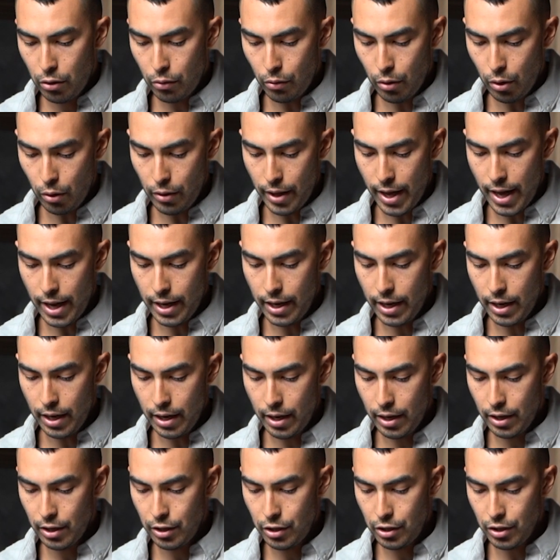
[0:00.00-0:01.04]
Throw that
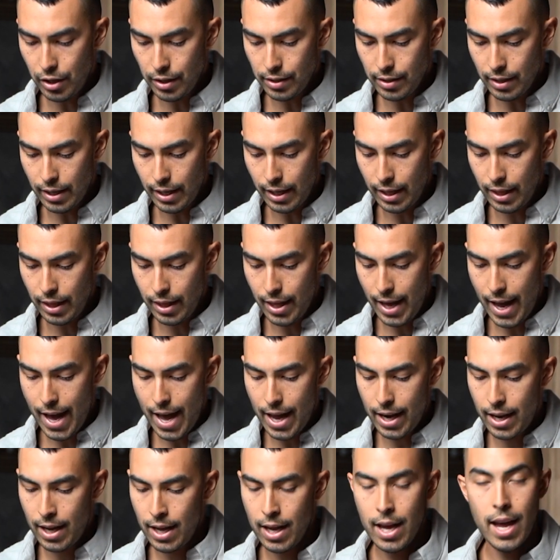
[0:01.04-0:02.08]
in just like
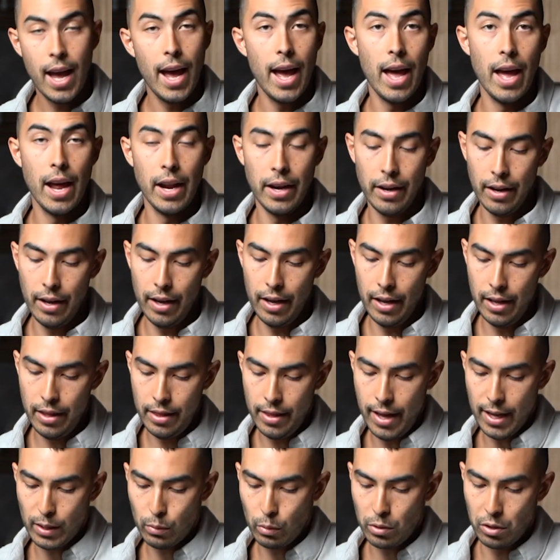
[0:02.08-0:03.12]
that, and uh,
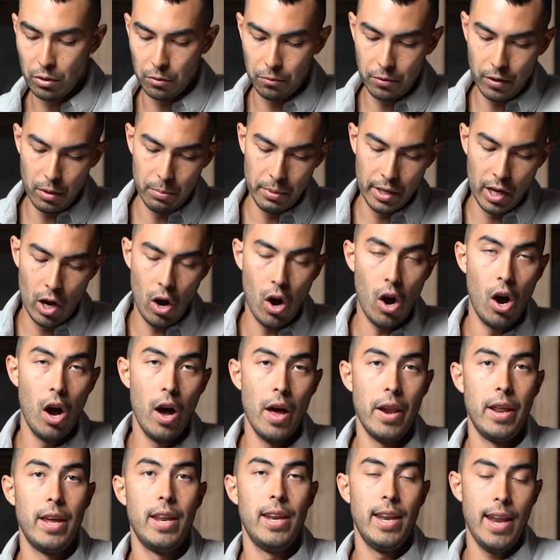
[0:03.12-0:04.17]
that's what you're filming
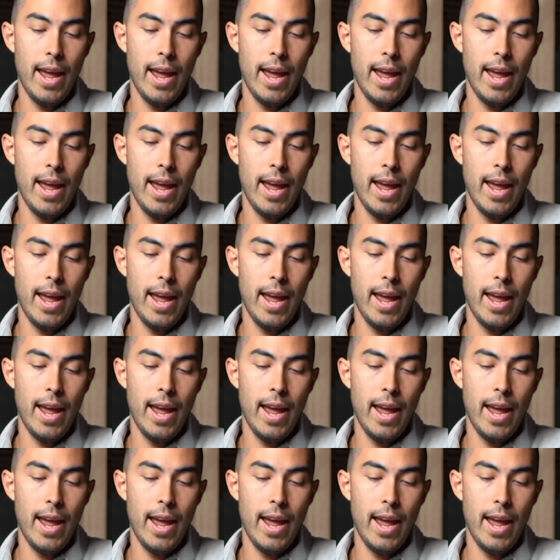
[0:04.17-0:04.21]
on.